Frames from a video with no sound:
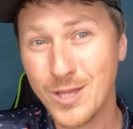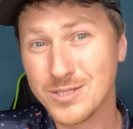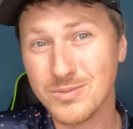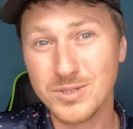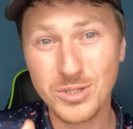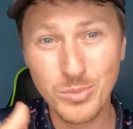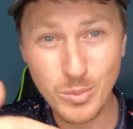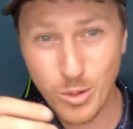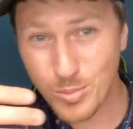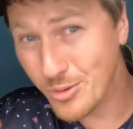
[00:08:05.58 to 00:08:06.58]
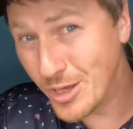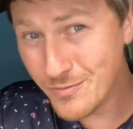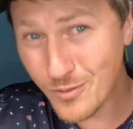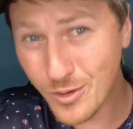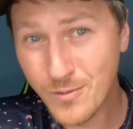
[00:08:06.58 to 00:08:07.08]
This one's a little bit more
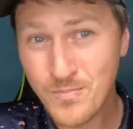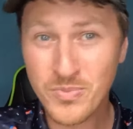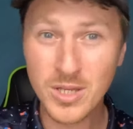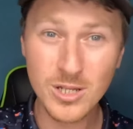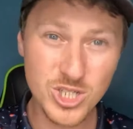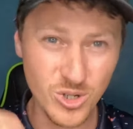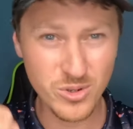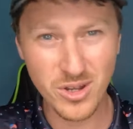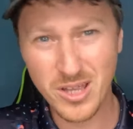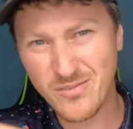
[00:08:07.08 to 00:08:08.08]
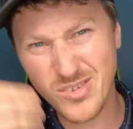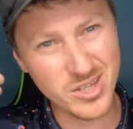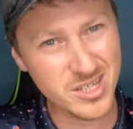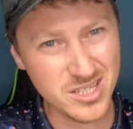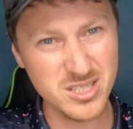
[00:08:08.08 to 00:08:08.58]
playful. Shogun, I feel
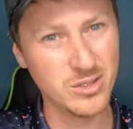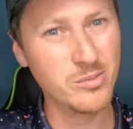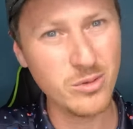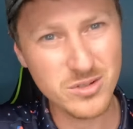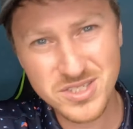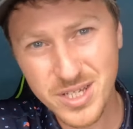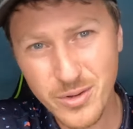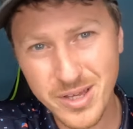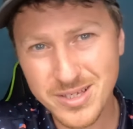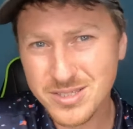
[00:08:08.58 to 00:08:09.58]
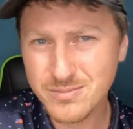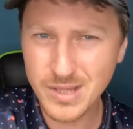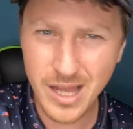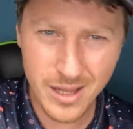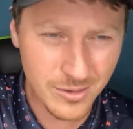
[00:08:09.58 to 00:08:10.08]
like, gets a little more serious.
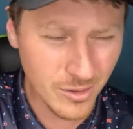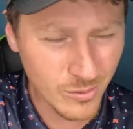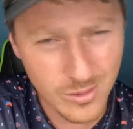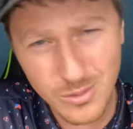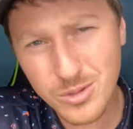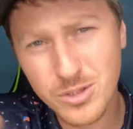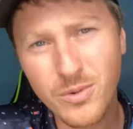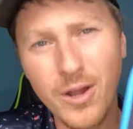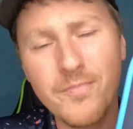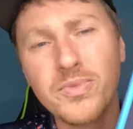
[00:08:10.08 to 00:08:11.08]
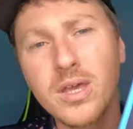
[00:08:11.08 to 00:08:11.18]
I don't know. What do you want?